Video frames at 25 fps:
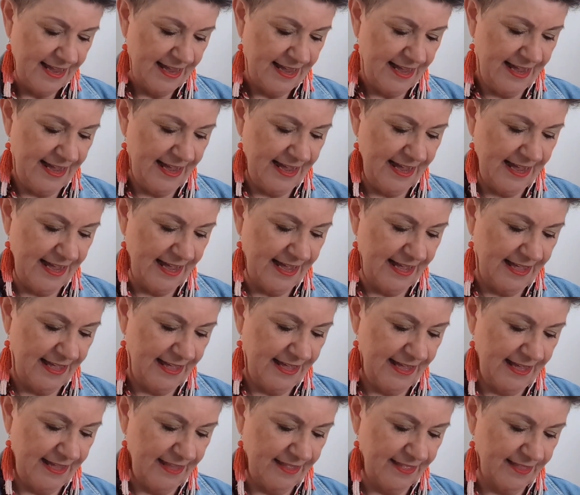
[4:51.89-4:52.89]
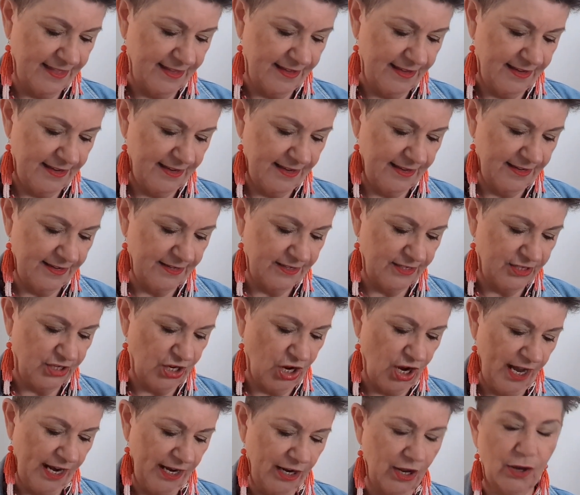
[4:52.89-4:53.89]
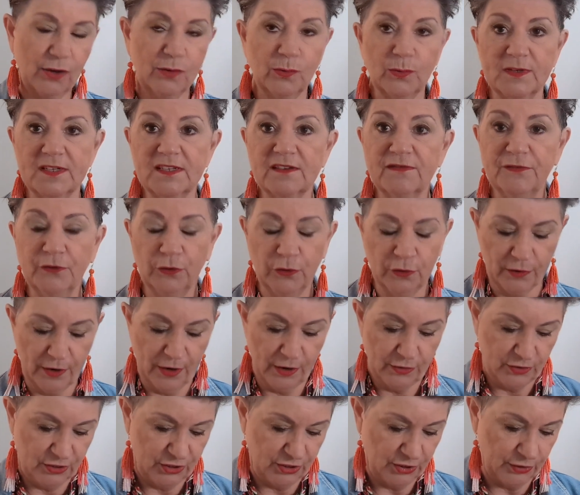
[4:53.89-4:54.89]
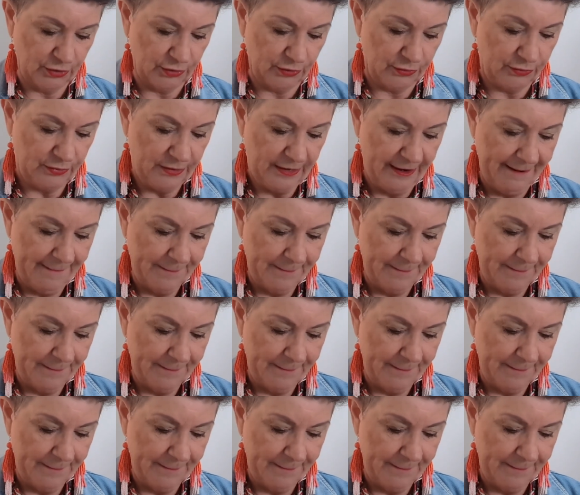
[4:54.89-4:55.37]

The dye lot was 402.